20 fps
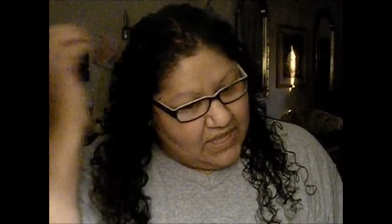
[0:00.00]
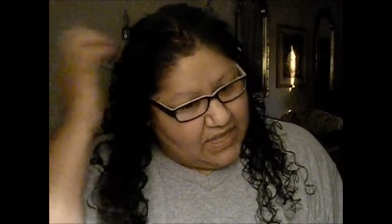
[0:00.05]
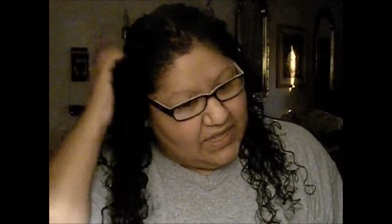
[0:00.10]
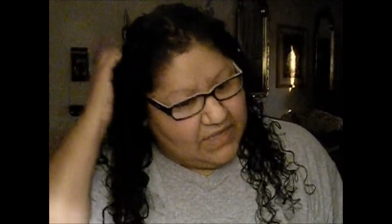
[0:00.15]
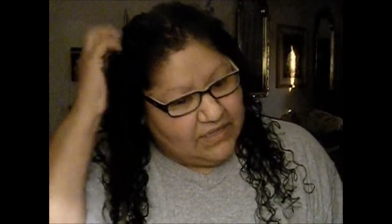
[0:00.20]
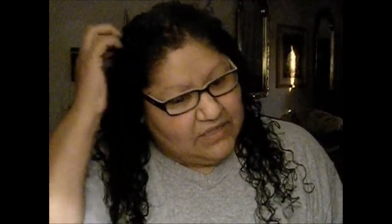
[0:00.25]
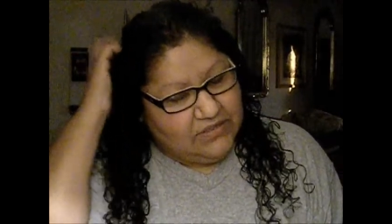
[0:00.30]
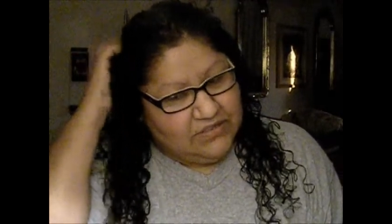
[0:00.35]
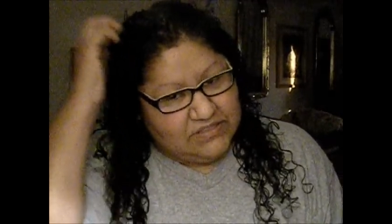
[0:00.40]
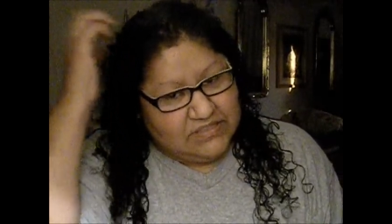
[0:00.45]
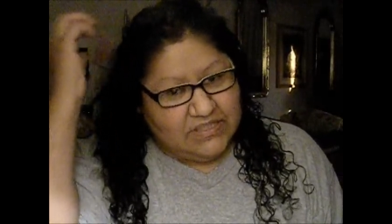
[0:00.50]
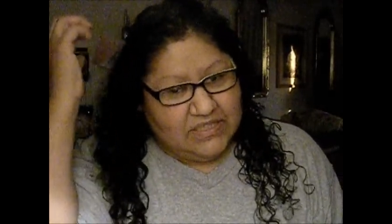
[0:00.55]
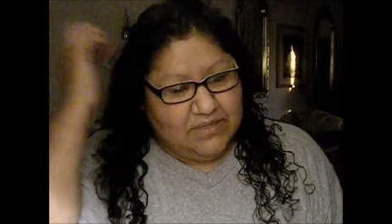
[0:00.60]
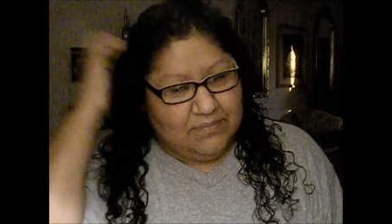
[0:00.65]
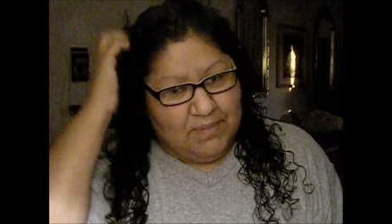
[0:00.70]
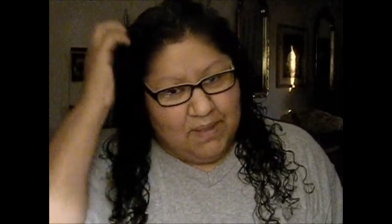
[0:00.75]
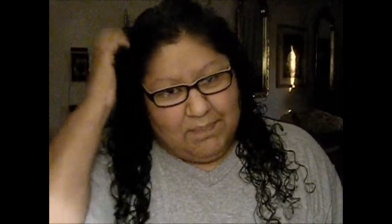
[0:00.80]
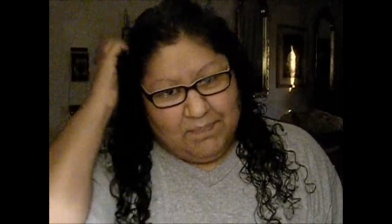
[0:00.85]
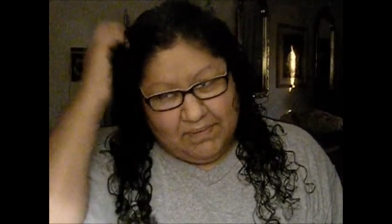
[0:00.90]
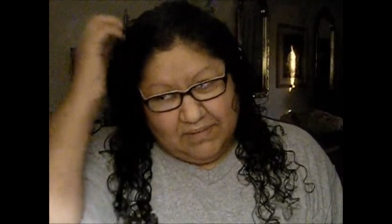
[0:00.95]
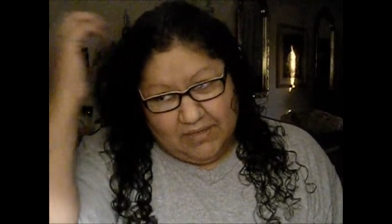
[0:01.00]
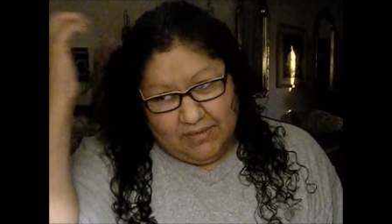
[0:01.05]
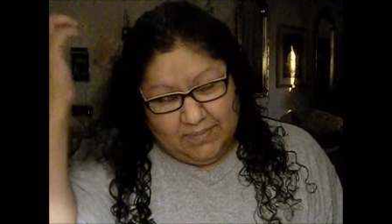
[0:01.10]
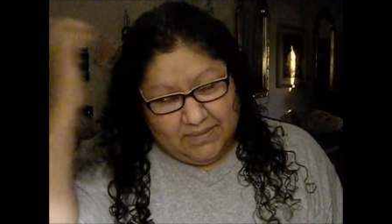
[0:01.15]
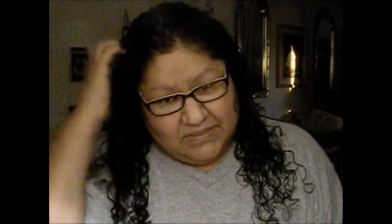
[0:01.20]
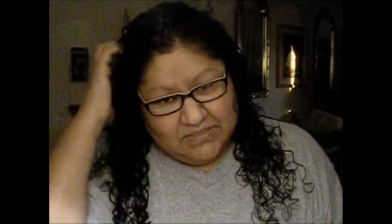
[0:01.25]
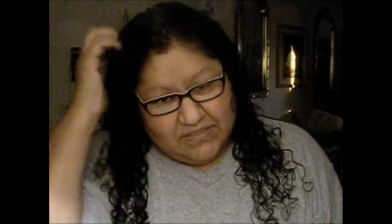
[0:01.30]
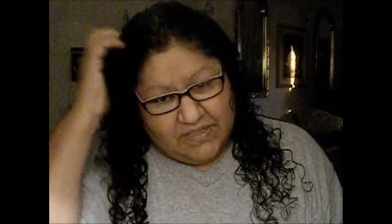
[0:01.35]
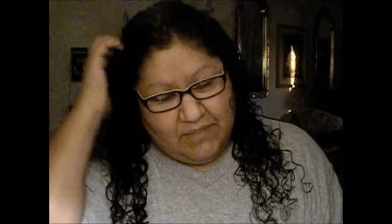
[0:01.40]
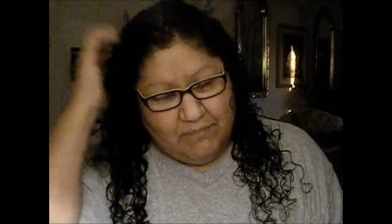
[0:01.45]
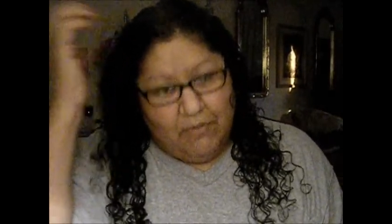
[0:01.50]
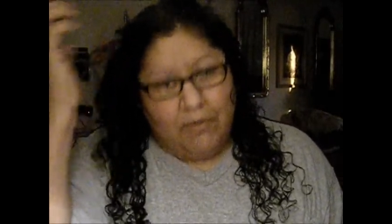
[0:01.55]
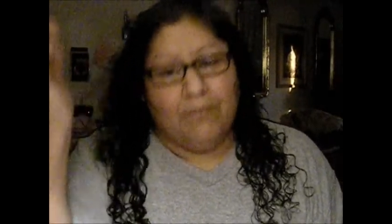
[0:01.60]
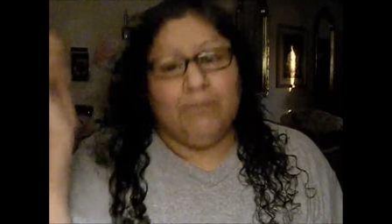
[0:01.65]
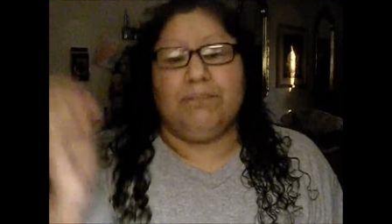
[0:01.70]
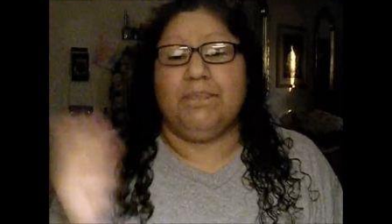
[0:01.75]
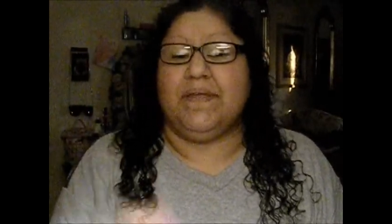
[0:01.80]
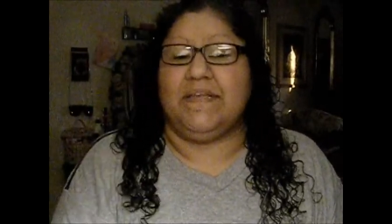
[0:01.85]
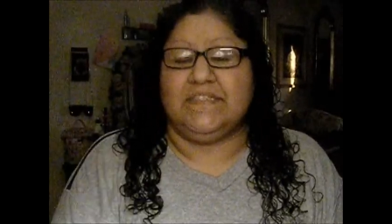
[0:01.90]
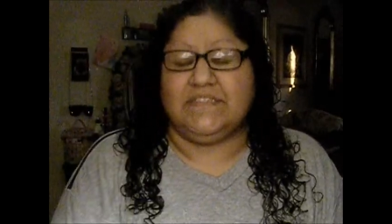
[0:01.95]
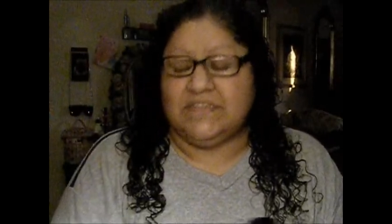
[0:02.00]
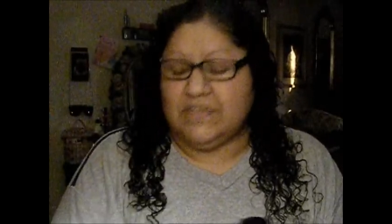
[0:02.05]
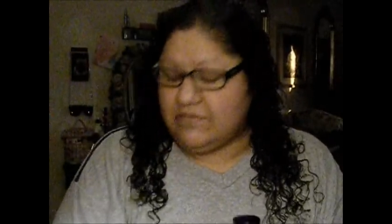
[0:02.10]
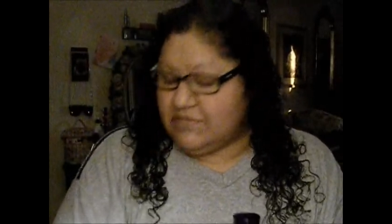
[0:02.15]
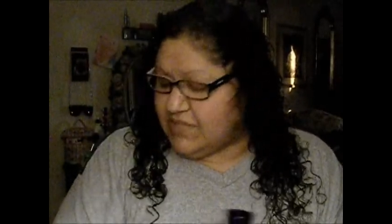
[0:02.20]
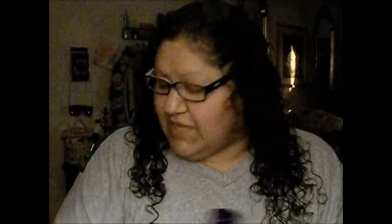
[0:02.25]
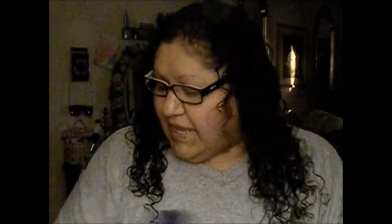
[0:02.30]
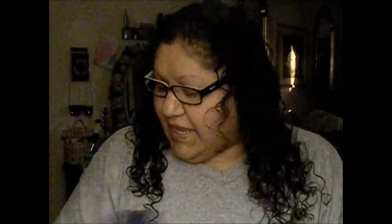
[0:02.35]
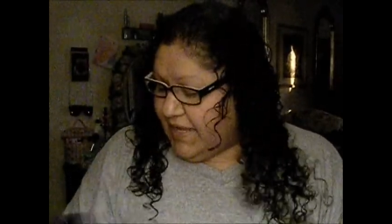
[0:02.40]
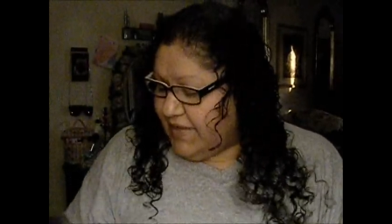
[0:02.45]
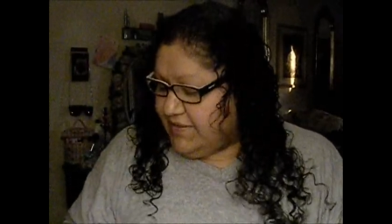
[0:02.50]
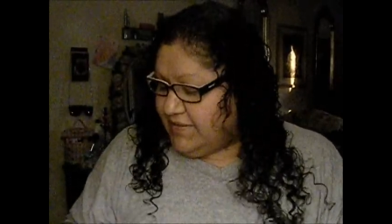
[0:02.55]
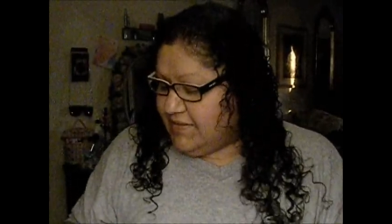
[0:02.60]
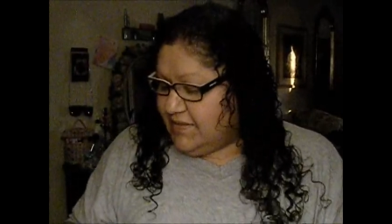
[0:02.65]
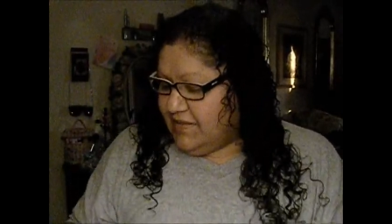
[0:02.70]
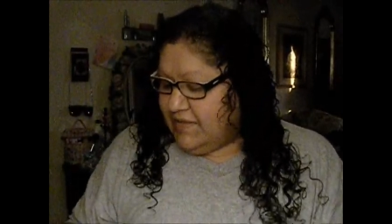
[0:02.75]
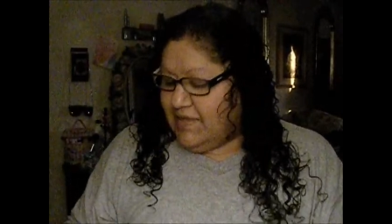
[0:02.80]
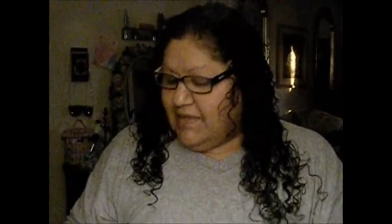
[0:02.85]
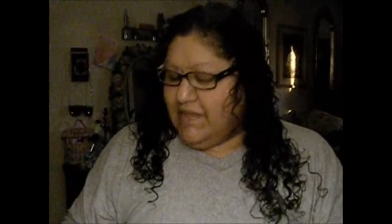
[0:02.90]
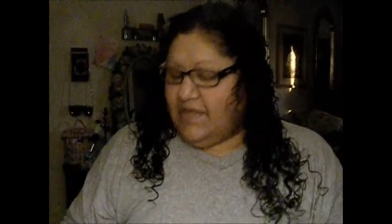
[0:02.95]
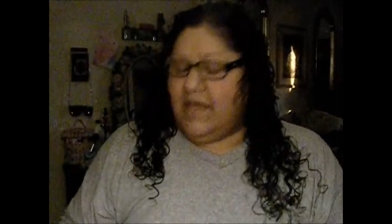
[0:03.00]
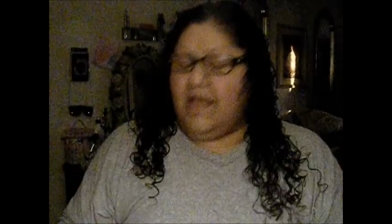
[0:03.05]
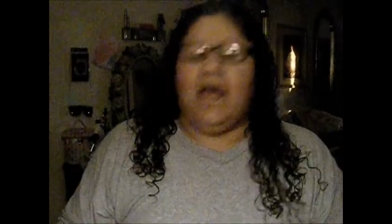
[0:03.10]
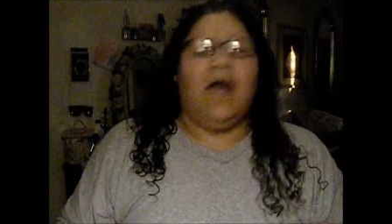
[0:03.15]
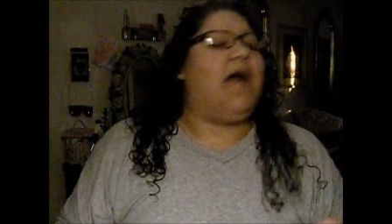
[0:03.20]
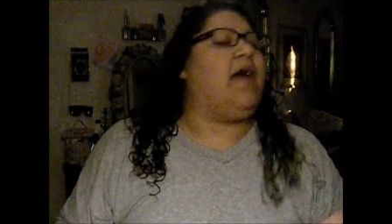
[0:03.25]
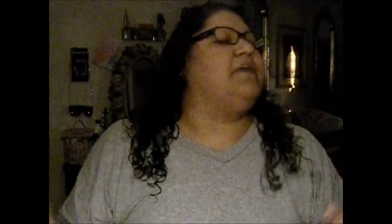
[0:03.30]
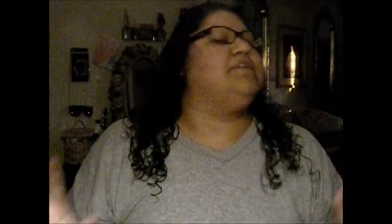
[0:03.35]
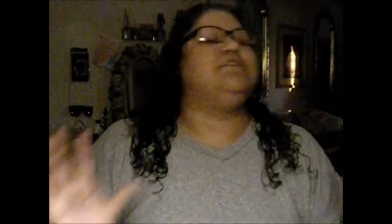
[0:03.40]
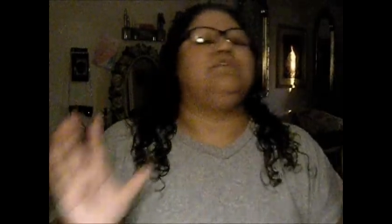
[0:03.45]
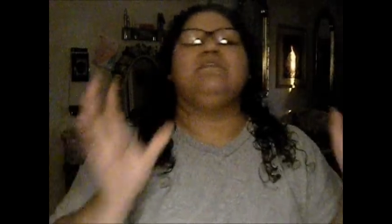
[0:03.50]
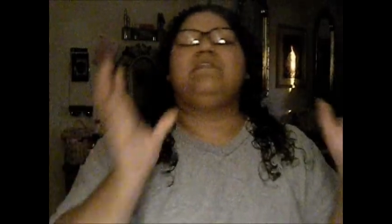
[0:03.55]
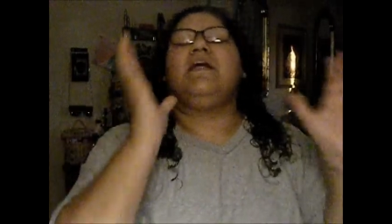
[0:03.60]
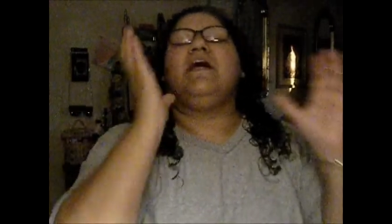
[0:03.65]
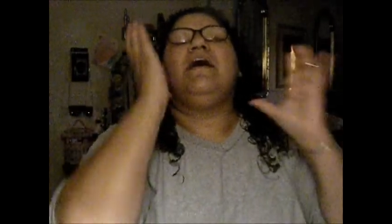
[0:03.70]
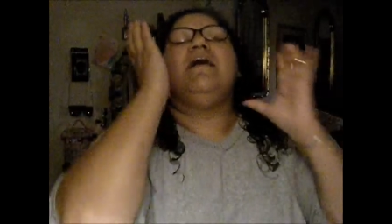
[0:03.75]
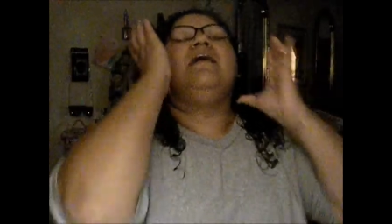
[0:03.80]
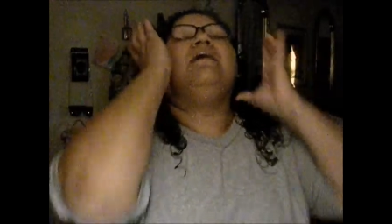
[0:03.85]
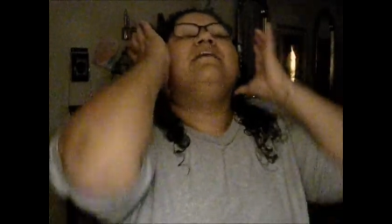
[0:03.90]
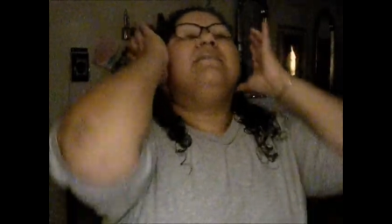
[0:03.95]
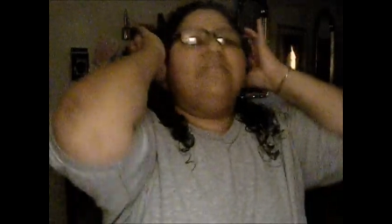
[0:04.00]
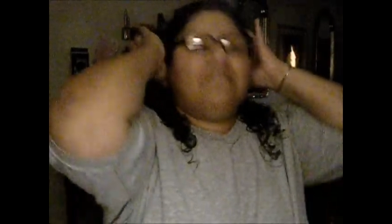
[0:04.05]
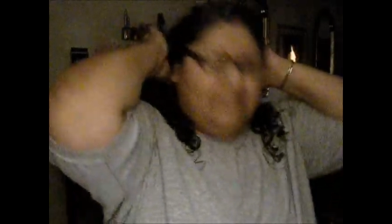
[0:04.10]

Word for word: and loosen them up a little bit so they won't be so tight. I do the